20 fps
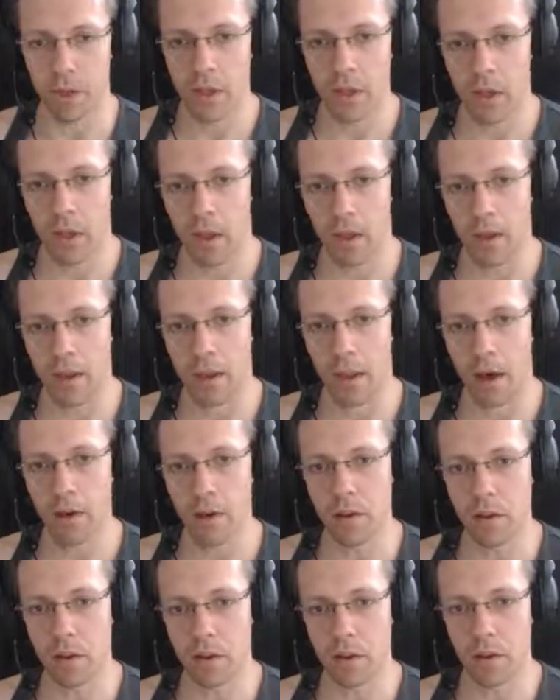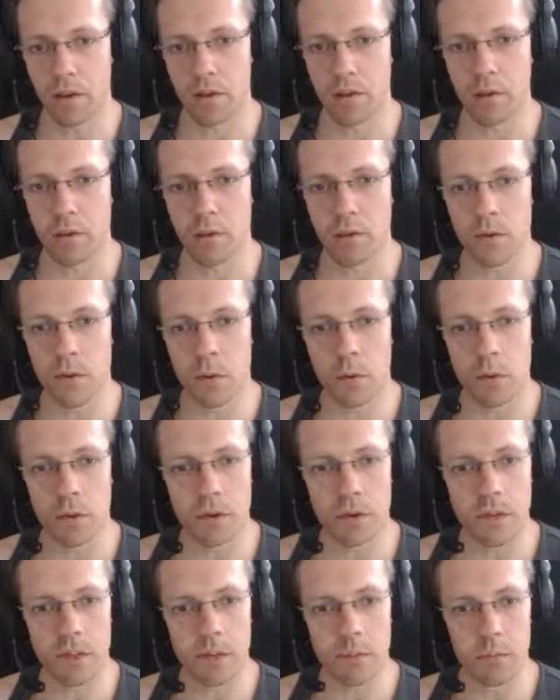And ninth, you don't
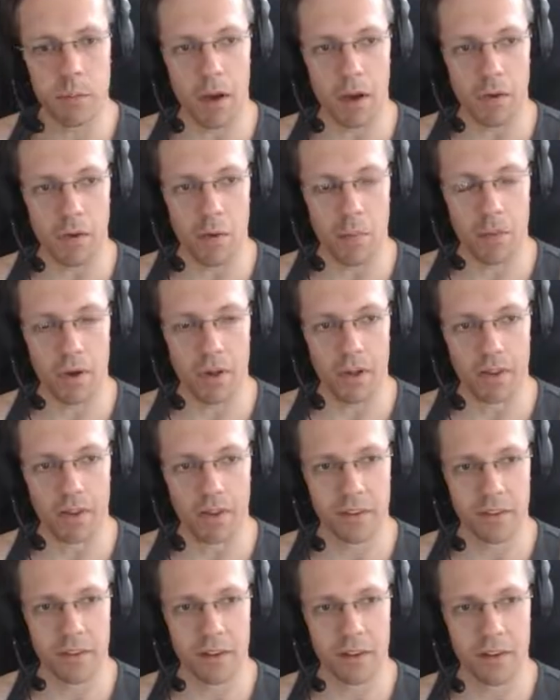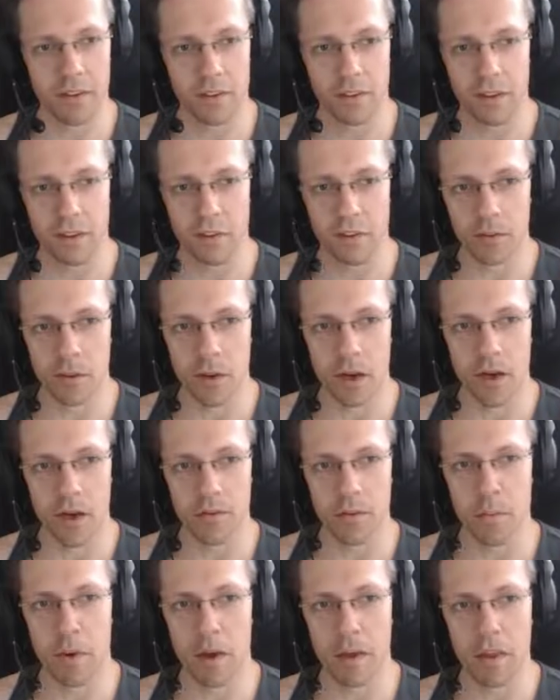need microplates. Since you have
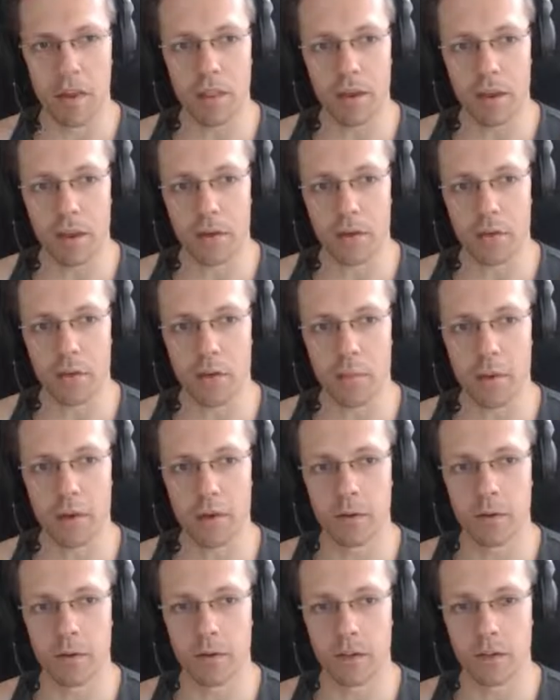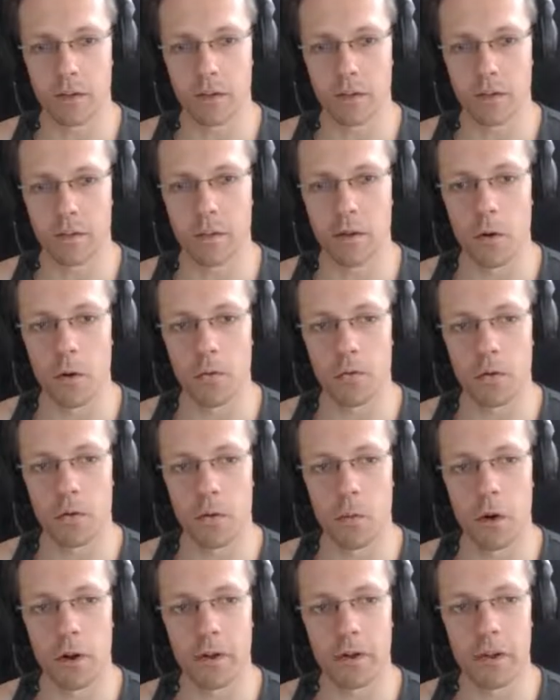a monthly increment, you can just go
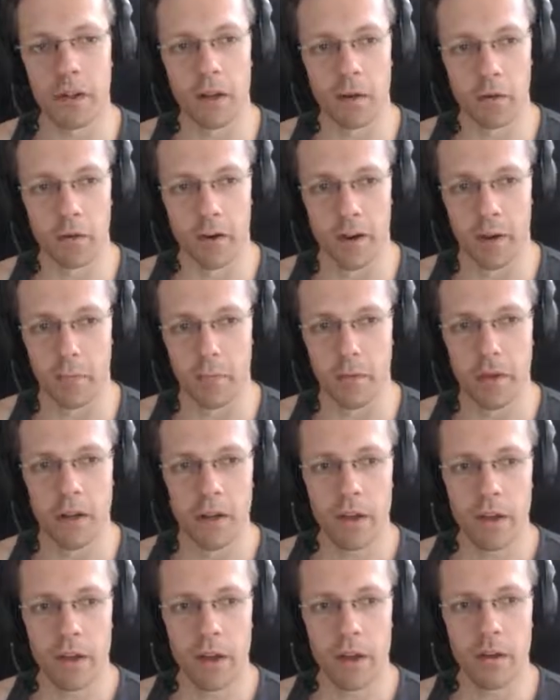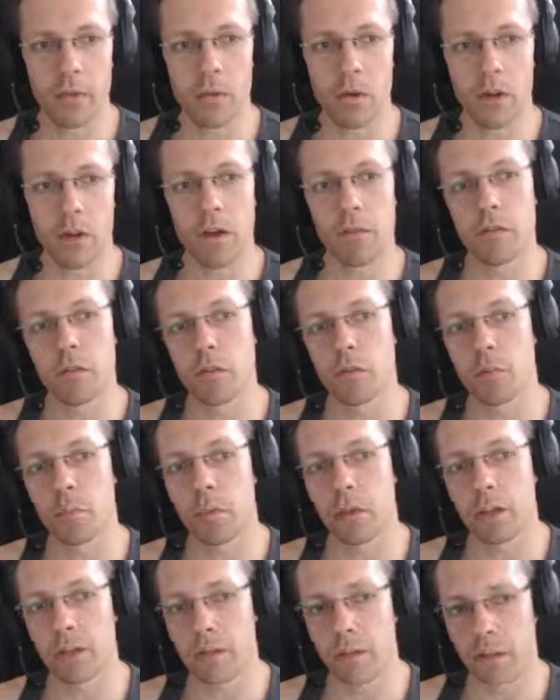for 1 kilogram and do not have to
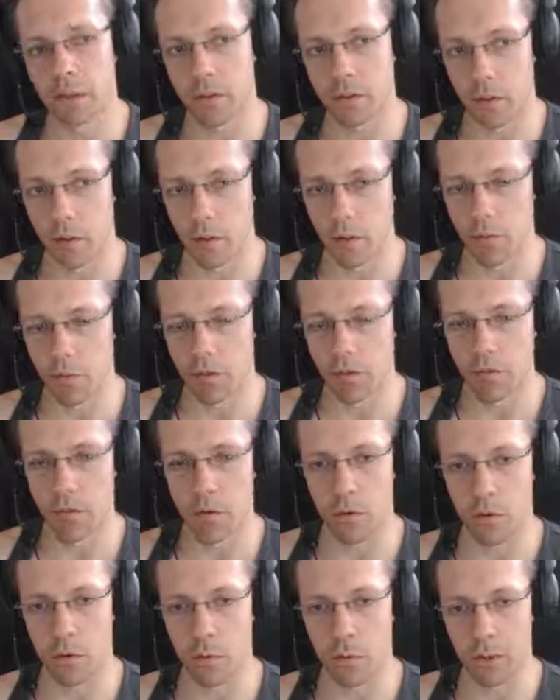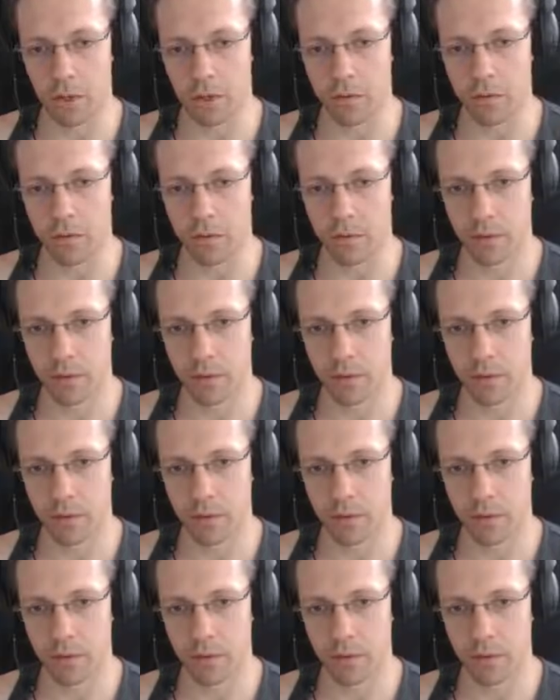split it over 4 weeks.